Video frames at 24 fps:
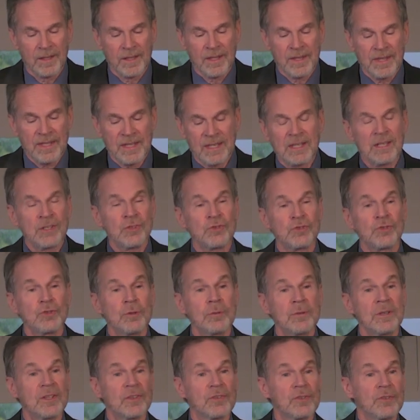The issue
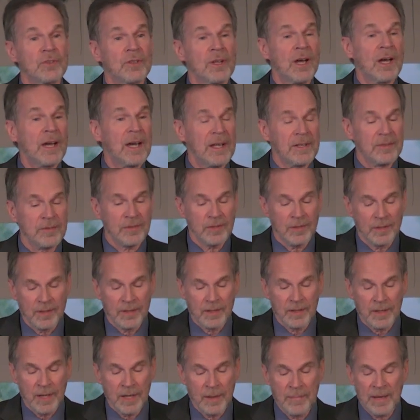is not
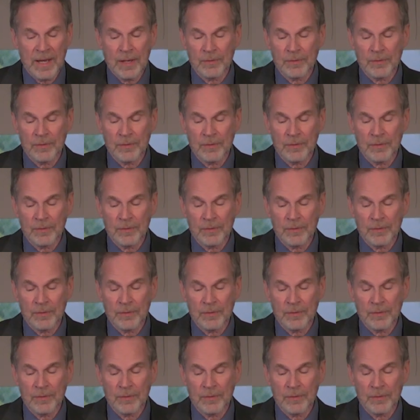about